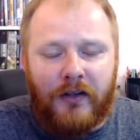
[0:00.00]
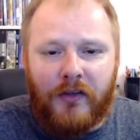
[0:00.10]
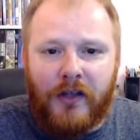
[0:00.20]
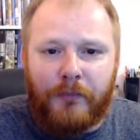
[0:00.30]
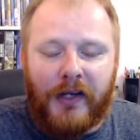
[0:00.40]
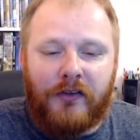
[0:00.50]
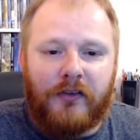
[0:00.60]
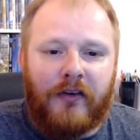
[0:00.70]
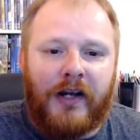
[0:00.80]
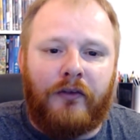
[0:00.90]
It's based
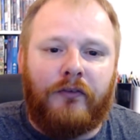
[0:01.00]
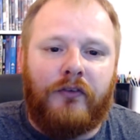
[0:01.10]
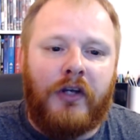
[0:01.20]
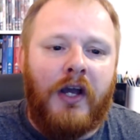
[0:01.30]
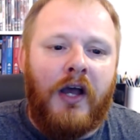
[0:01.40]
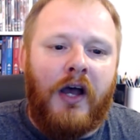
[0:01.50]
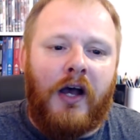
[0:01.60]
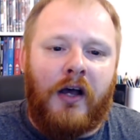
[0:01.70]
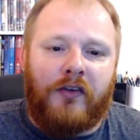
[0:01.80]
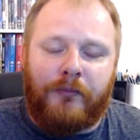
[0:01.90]
around
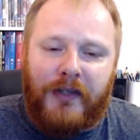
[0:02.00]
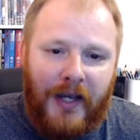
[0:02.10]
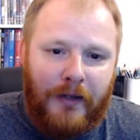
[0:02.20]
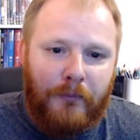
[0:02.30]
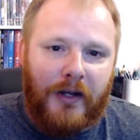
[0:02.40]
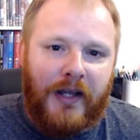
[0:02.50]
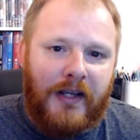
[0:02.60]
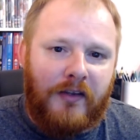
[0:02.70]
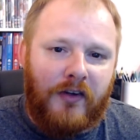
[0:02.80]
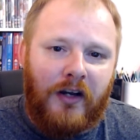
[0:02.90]
some
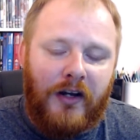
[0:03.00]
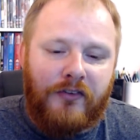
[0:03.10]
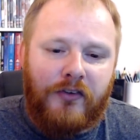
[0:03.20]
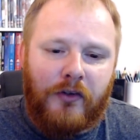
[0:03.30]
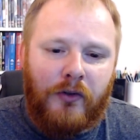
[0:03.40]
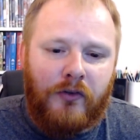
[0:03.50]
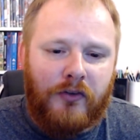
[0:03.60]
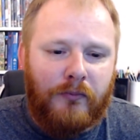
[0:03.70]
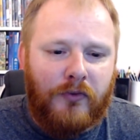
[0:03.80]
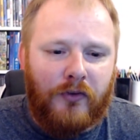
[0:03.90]
gameplays. I like to do
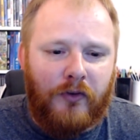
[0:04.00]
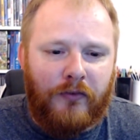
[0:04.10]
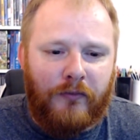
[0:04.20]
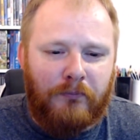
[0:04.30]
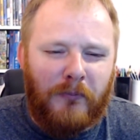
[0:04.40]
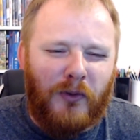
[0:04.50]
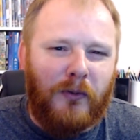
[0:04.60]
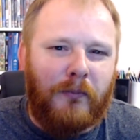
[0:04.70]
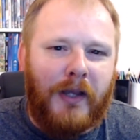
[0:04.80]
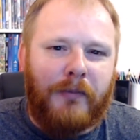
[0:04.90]
some sort of
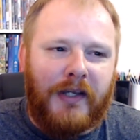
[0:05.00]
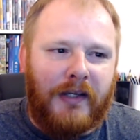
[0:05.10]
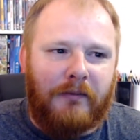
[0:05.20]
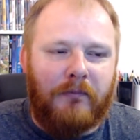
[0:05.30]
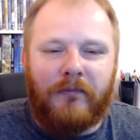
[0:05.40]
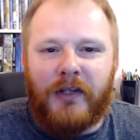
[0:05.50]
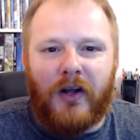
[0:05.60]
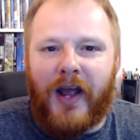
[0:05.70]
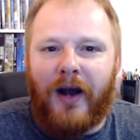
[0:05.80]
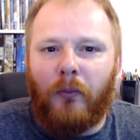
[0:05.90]
more maybe, you know,
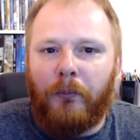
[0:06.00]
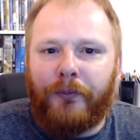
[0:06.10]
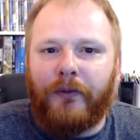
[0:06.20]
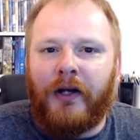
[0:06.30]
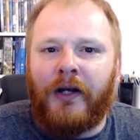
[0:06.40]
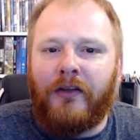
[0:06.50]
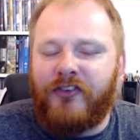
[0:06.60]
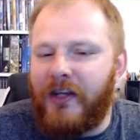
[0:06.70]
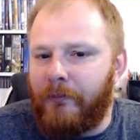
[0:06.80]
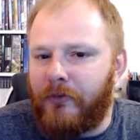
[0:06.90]
help
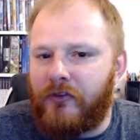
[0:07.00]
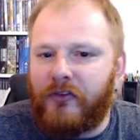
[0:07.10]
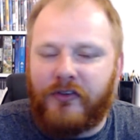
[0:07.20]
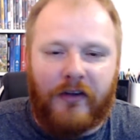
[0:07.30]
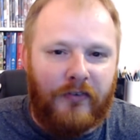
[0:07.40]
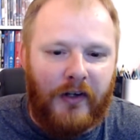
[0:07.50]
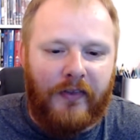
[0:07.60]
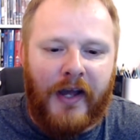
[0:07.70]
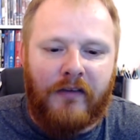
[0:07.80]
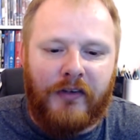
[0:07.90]
tips, stuff like
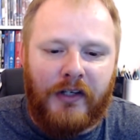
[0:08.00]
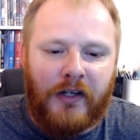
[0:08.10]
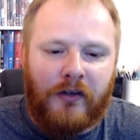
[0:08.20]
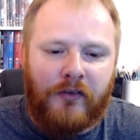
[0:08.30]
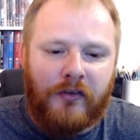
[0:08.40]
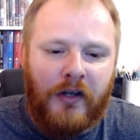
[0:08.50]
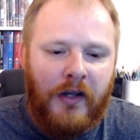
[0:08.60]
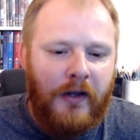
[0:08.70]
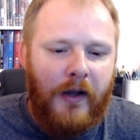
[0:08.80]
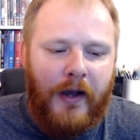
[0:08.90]
that videos.
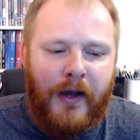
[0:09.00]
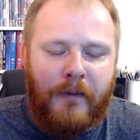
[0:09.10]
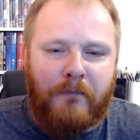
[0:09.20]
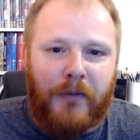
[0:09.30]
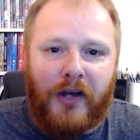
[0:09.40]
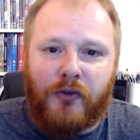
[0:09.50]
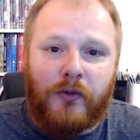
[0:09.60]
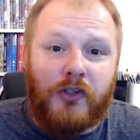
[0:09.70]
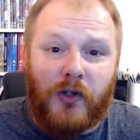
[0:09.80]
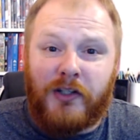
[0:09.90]
But I do
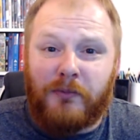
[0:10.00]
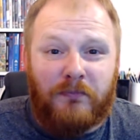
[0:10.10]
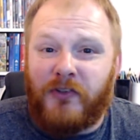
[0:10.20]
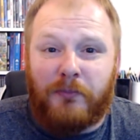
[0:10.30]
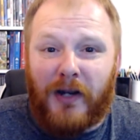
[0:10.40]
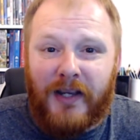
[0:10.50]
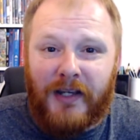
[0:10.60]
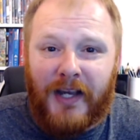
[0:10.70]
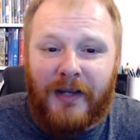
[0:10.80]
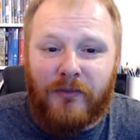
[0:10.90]
enjoy just playing
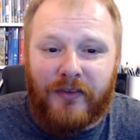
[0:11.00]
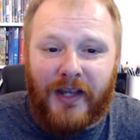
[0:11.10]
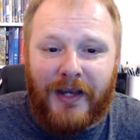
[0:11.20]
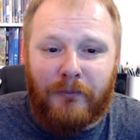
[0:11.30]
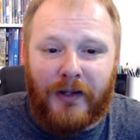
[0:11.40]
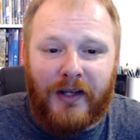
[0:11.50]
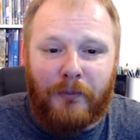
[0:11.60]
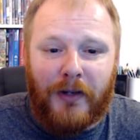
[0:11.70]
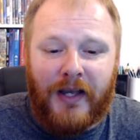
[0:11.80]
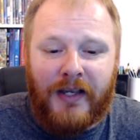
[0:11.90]
games, the gameplay I
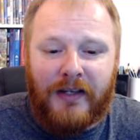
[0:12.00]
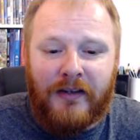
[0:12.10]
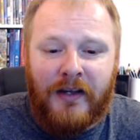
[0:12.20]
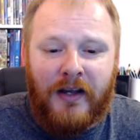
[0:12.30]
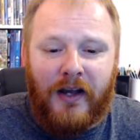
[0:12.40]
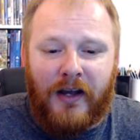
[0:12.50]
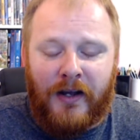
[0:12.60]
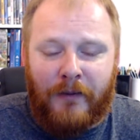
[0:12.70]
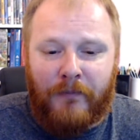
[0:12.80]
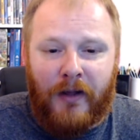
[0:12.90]
play.
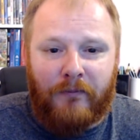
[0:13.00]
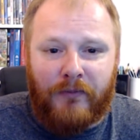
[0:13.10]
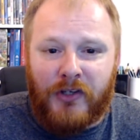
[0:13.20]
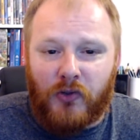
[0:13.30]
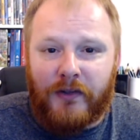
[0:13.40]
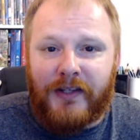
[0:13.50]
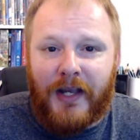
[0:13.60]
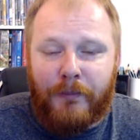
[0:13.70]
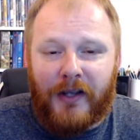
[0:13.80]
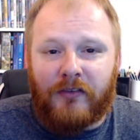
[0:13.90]
I've enjoyed the
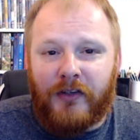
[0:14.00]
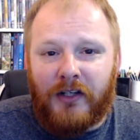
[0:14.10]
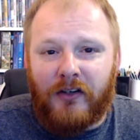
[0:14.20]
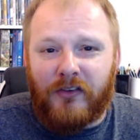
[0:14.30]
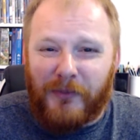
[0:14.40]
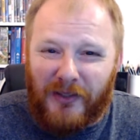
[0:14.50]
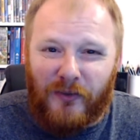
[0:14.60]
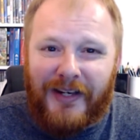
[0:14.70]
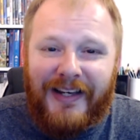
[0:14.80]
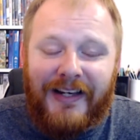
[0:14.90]
Apex videos I've been
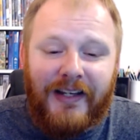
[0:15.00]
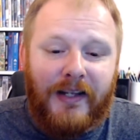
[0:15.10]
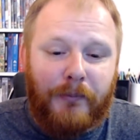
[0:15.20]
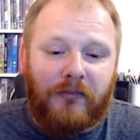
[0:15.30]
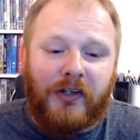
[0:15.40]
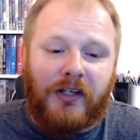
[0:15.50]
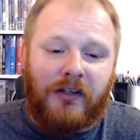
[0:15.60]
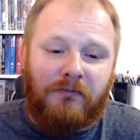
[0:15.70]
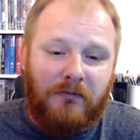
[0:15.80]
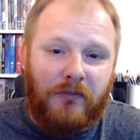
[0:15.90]
doing lately. They've been really
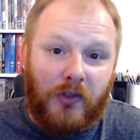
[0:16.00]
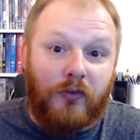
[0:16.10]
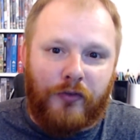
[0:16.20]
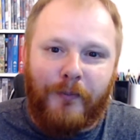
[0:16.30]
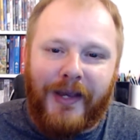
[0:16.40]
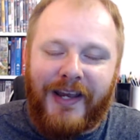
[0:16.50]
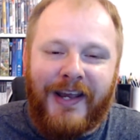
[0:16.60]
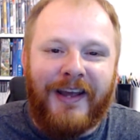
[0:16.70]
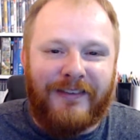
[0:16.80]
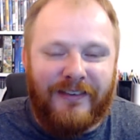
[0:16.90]
good for me
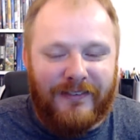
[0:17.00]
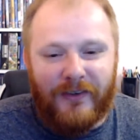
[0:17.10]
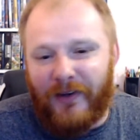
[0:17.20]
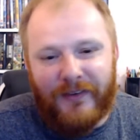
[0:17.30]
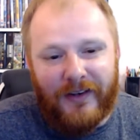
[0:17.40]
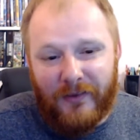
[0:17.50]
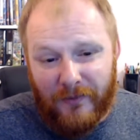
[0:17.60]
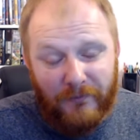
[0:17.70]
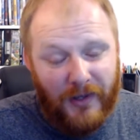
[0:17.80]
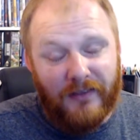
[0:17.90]
to do. I don't know,
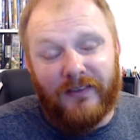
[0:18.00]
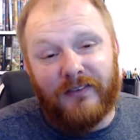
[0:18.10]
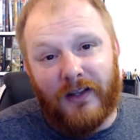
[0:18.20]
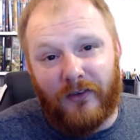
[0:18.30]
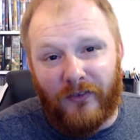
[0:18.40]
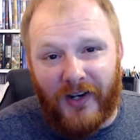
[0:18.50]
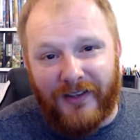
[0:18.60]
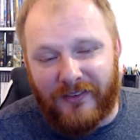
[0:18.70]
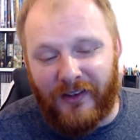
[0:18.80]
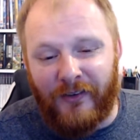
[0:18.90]
they've done all right.
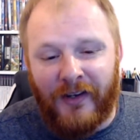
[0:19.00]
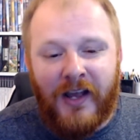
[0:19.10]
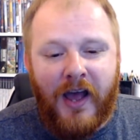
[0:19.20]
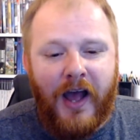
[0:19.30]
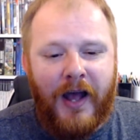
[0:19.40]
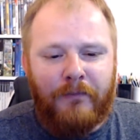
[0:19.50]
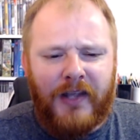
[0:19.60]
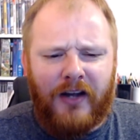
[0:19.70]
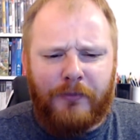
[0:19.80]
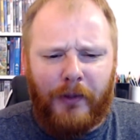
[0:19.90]
So
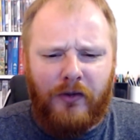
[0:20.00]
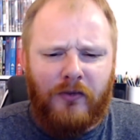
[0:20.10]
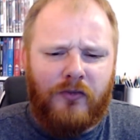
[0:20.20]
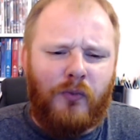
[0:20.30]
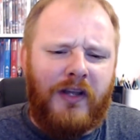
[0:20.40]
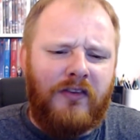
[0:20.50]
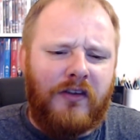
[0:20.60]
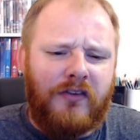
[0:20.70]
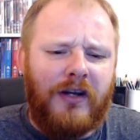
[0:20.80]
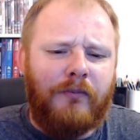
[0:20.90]
yeah, I suppose in the
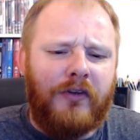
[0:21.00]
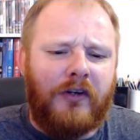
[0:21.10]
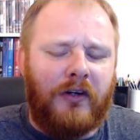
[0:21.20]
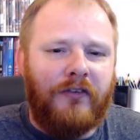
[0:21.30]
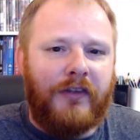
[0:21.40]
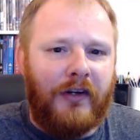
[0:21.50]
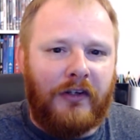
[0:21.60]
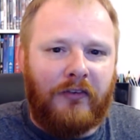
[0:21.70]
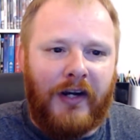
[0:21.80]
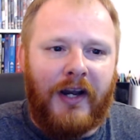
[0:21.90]
terms of the content I
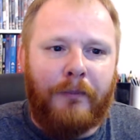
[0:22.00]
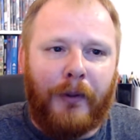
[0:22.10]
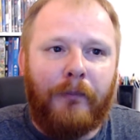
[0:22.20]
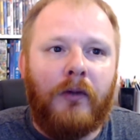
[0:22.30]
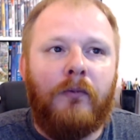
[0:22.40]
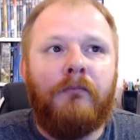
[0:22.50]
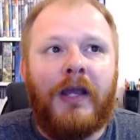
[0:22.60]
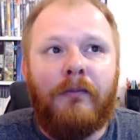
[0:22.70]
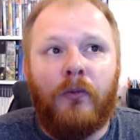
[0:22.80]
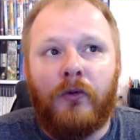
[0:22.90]
create, I probably
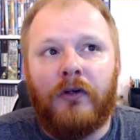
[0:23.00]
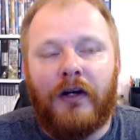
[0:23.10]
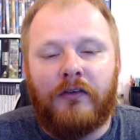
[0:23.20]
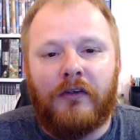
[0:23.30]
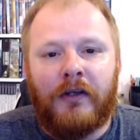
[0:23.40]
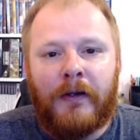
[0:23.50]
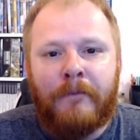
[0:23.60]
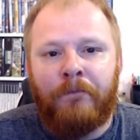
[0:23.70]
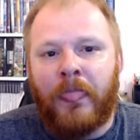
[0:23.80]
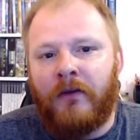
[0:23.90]
would like to
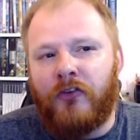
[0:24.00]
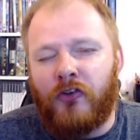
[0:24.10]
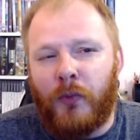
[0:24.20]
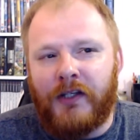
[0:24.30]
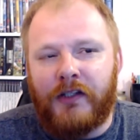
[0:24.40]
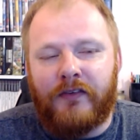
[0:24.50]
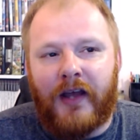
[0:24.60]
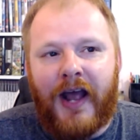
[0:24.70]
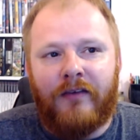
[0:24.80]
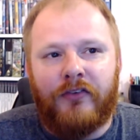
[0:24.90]
switch it to
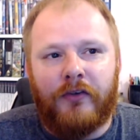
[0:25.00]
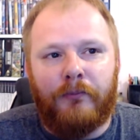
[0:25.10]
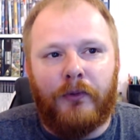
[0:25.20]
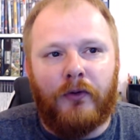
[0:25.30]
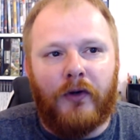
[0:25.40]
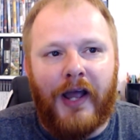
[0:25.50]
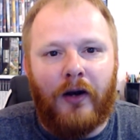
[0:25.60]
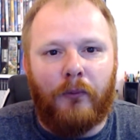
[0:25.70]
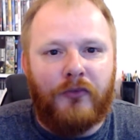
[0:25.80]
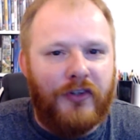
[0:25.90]
have some more
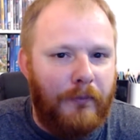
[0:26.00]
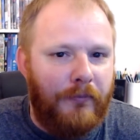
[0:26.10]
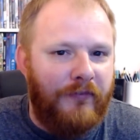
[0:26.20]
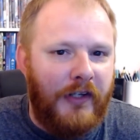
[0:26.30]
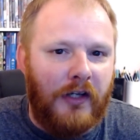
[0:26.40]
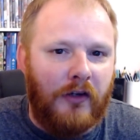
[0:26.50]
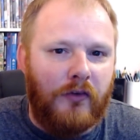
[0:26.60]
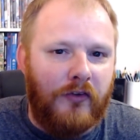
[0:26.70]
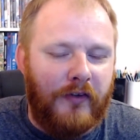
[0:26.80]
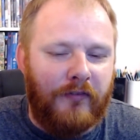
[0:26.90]
help tip
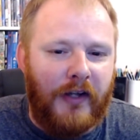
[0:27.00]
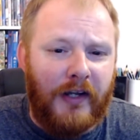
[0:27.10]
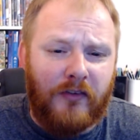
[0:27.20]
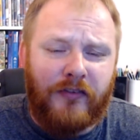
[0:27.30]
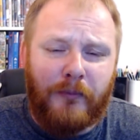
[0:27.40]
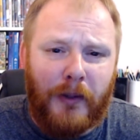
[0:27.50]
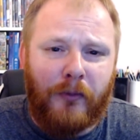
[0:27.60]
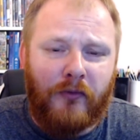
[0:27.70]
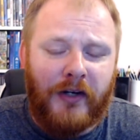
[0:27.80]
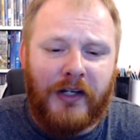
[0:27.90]
videos, stuff like that, because I think
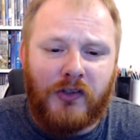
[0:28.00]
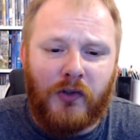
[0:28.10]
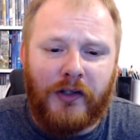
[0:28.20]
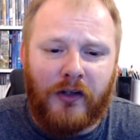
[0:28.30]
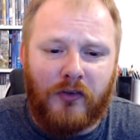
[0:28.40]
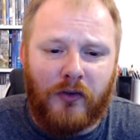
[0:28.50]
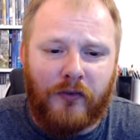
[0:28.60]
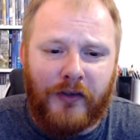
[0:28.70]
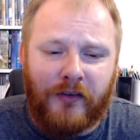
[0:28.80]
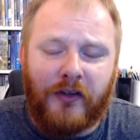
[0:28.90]
people really enjoy those sort of
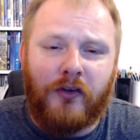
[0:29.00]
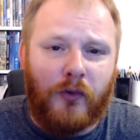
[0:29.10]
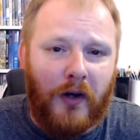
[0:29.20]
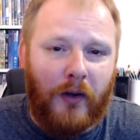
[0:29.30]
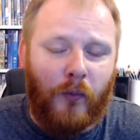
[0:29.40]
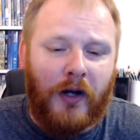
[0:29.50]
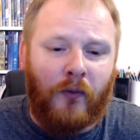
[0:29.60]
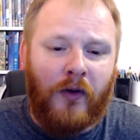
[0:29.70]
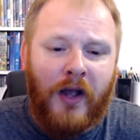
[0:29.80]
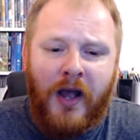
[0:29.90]
things. They do quite
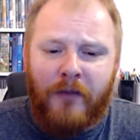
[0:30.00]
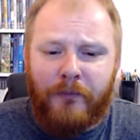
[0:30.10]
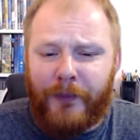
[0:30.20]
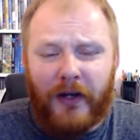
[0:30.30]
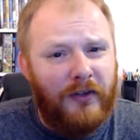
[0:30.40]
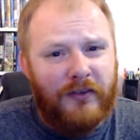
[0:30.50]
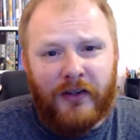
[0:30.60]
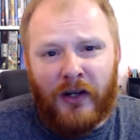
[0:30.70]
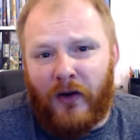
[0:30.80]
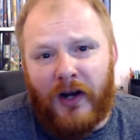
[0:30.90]
well. To be honest
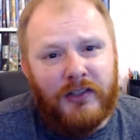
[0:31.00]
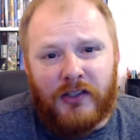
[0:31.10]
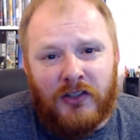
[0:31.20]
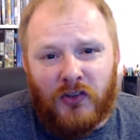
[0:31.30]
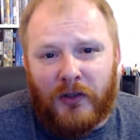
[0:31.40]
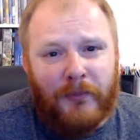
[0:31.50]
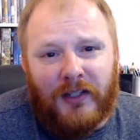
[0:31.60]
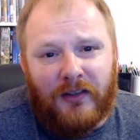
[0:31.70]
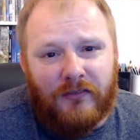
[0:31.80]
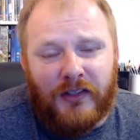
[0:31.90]
though, I just enjoy
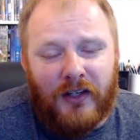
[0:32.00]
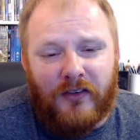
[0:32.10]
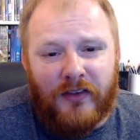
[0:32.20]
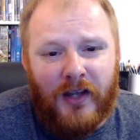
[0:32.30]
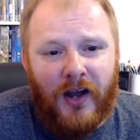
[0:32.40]
making the videos.